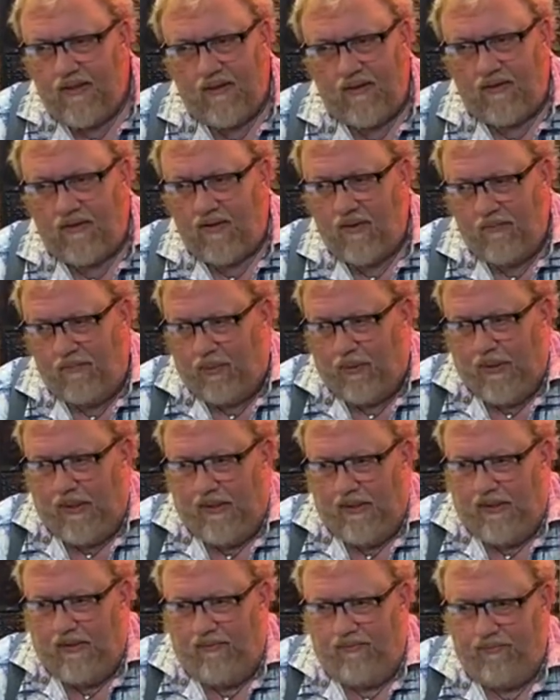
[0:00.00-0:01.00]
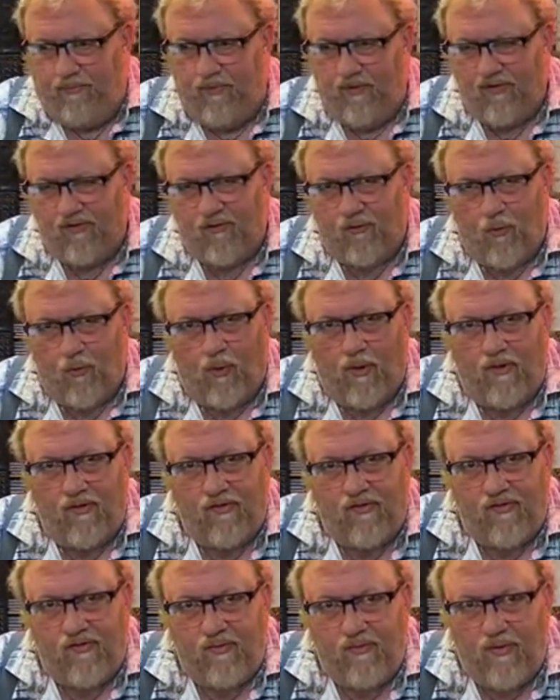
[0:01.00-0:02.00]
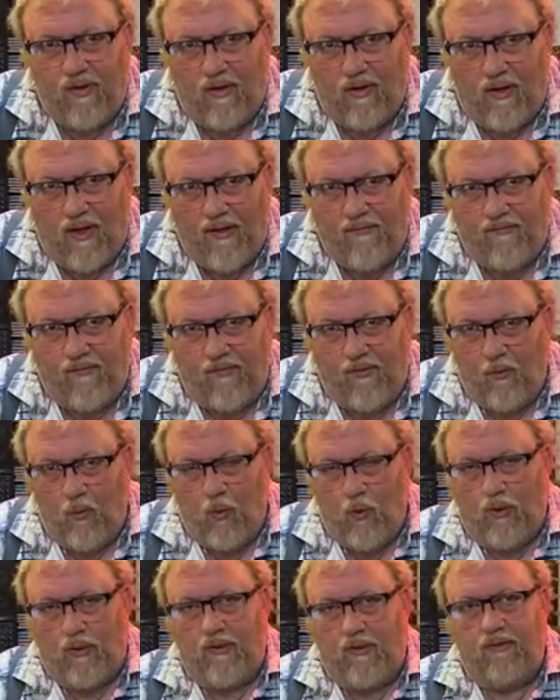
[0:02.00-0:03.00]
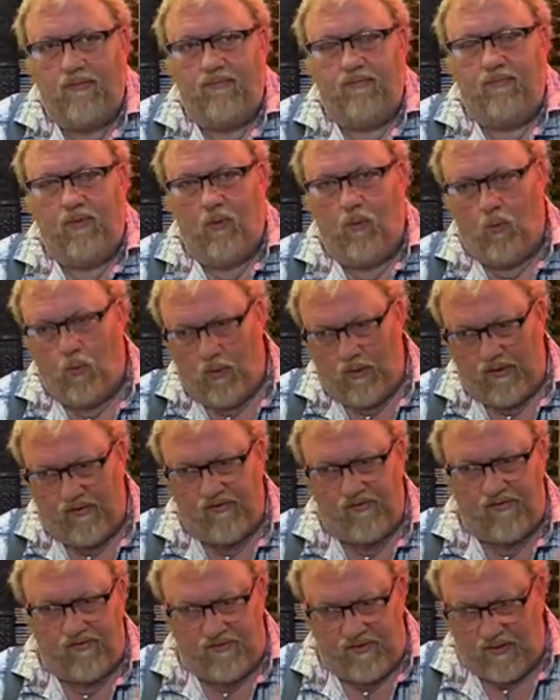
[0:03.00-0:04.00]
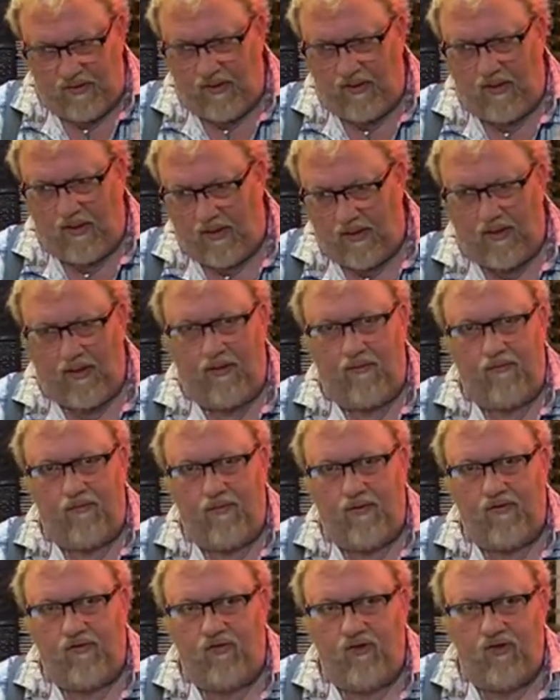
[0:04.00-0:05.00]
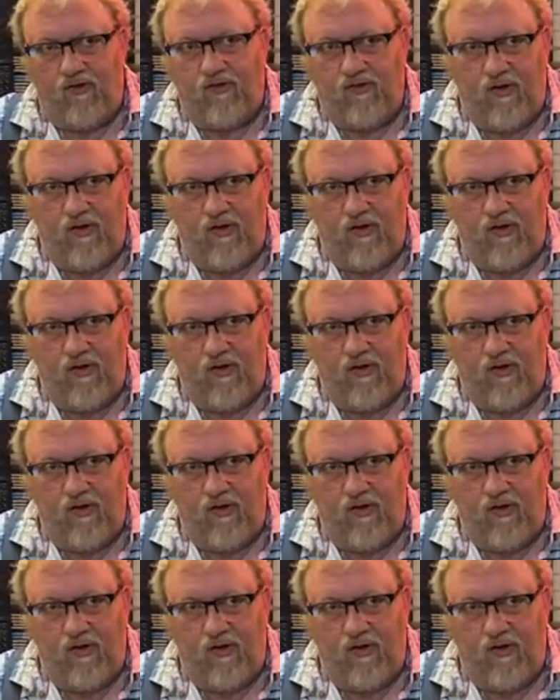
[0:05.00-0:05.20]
completely destroys the life of the wood. The wood is still alive. It's just